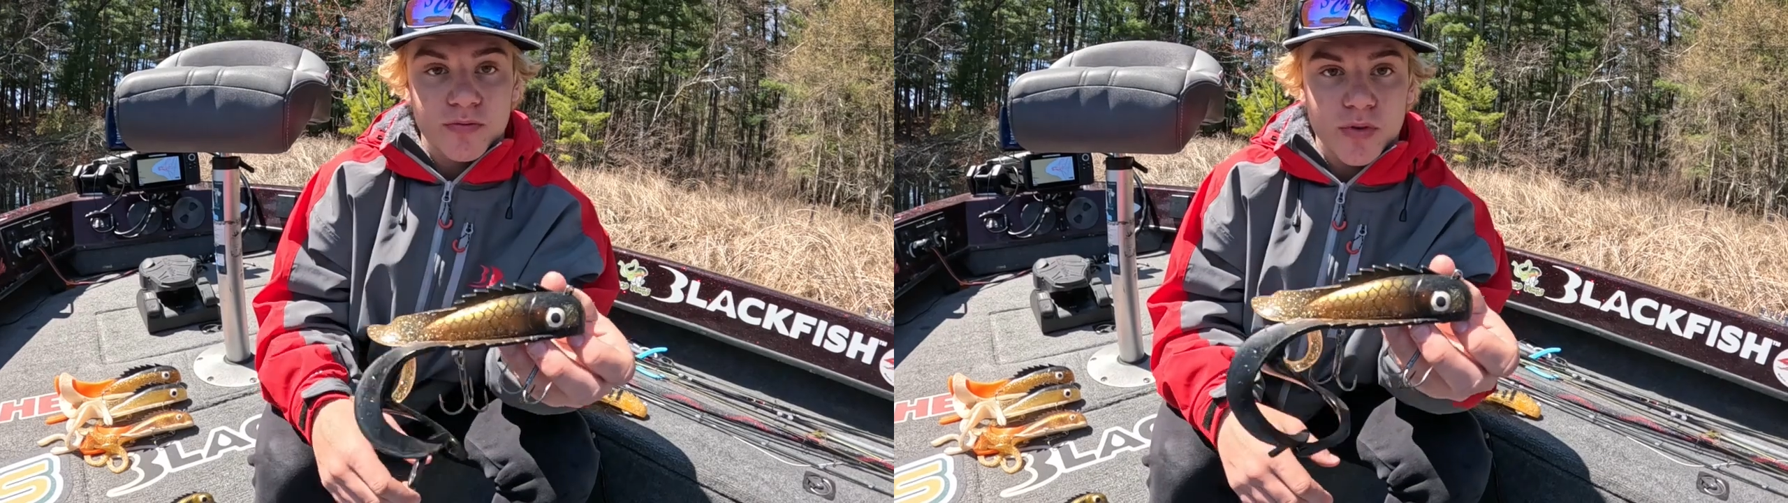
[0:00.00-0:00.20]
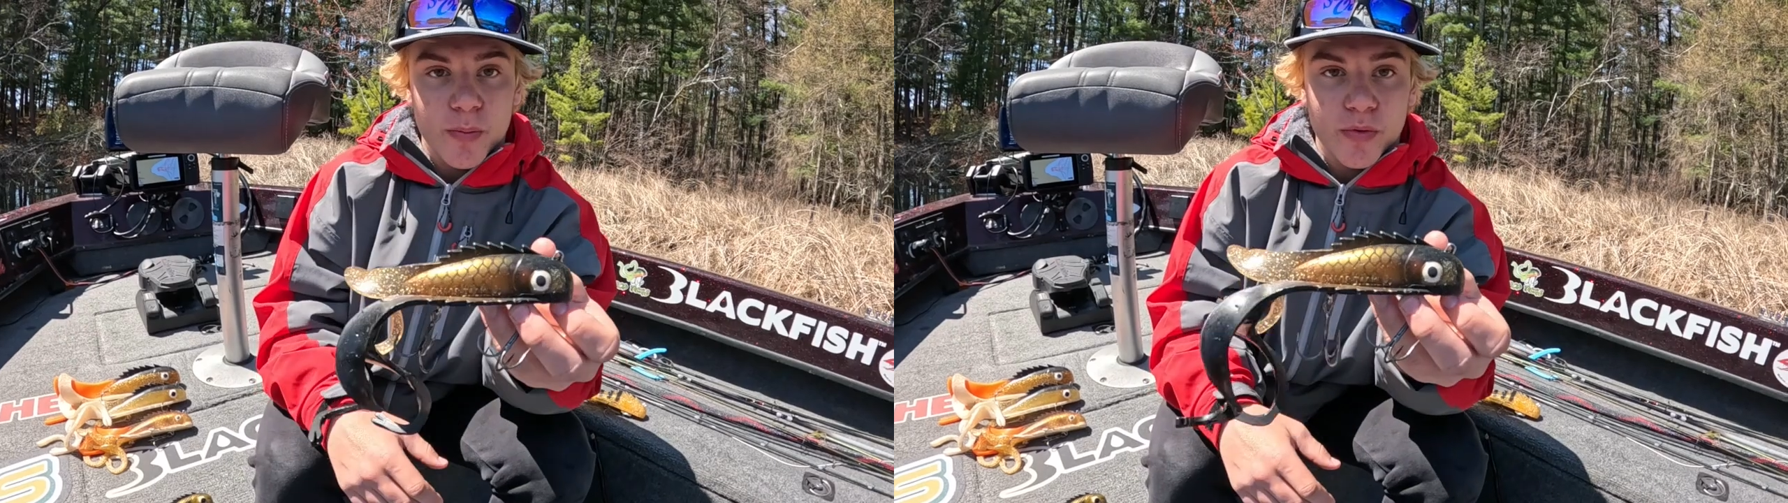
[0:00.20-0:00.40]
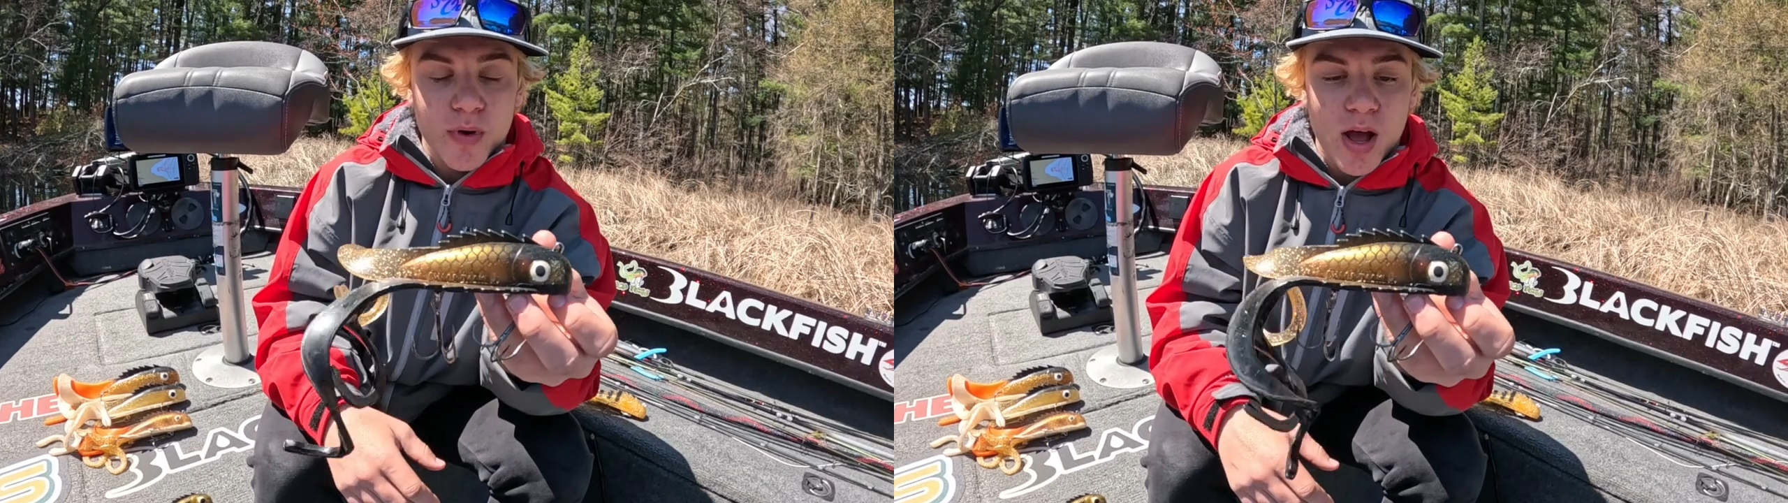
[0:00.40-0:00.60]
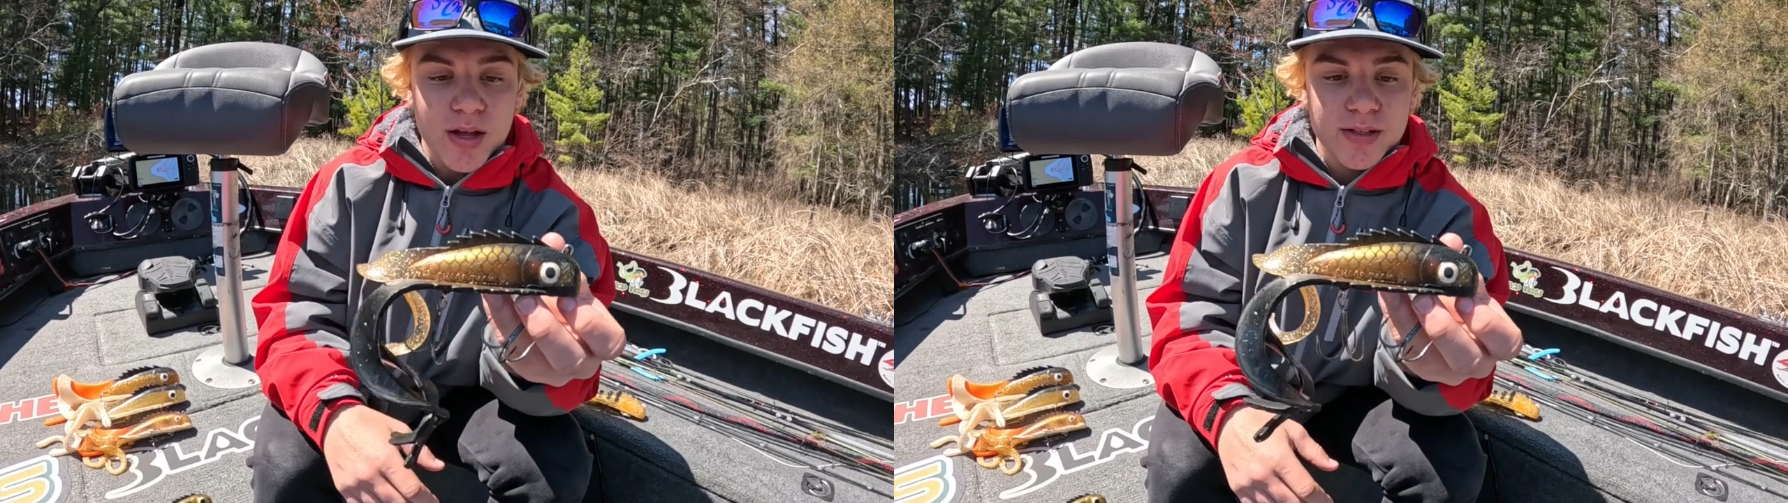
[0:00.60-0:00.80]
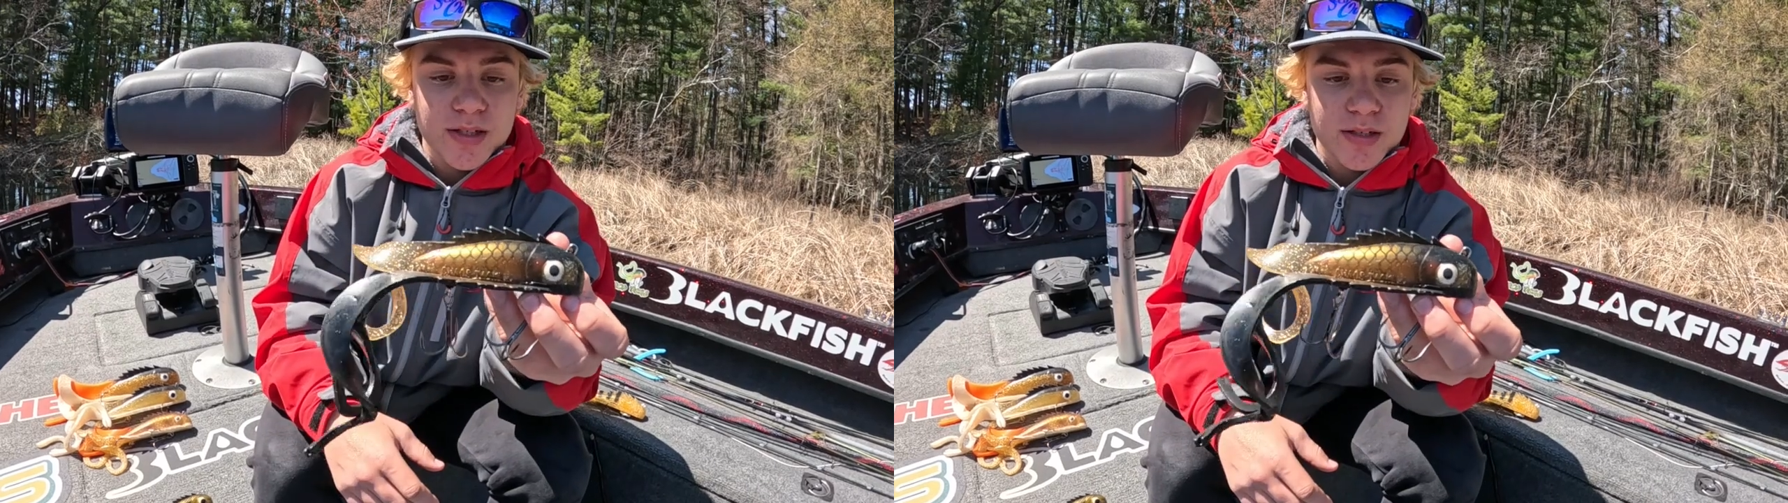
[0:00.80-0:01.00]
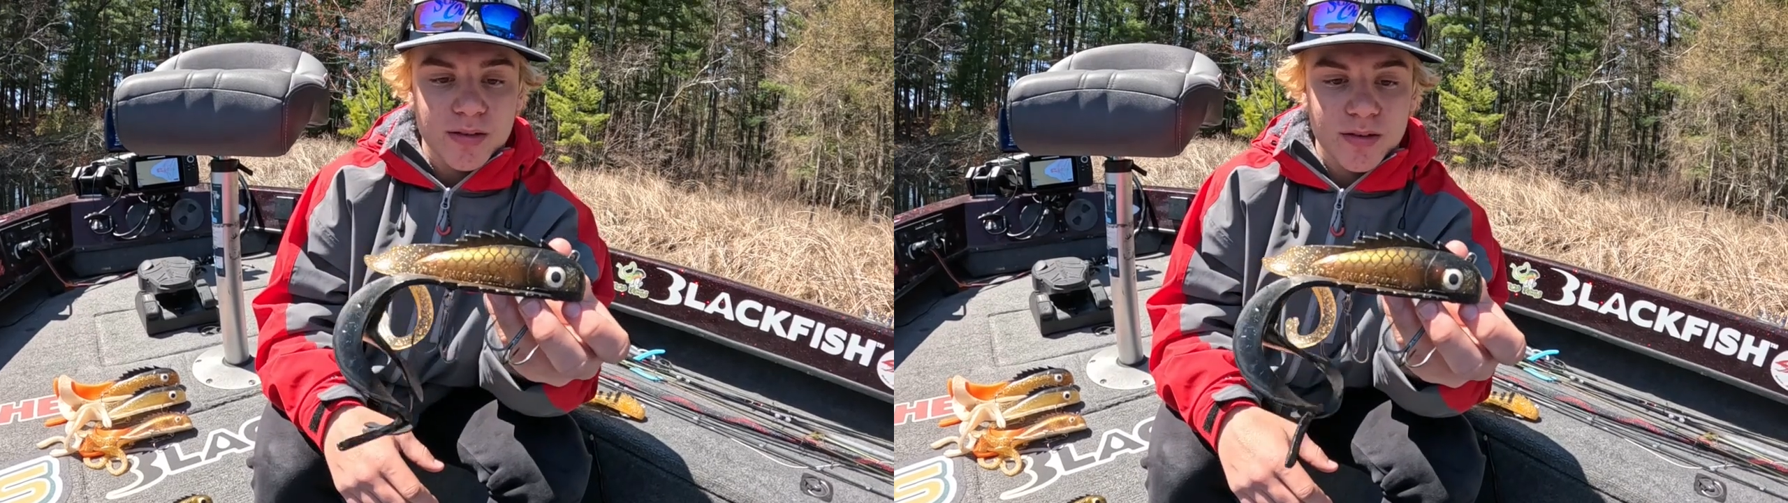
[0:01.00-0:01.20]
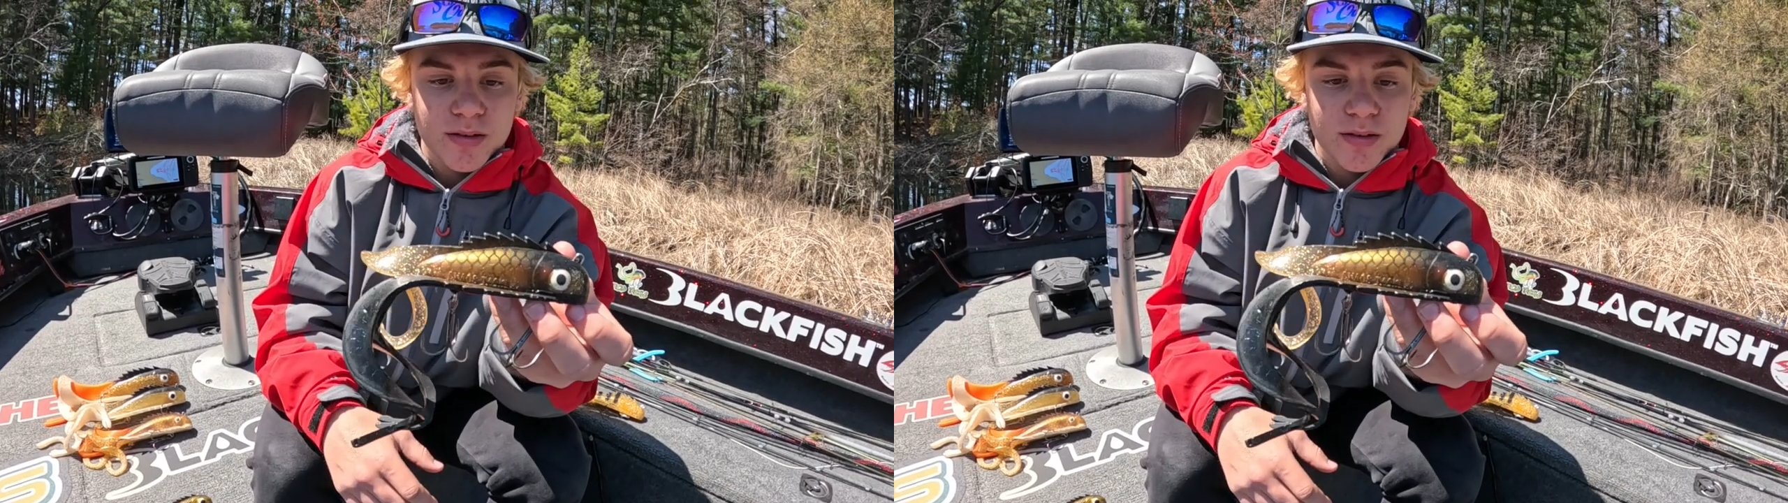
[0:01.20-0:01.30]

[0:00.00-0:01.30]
rubber rods.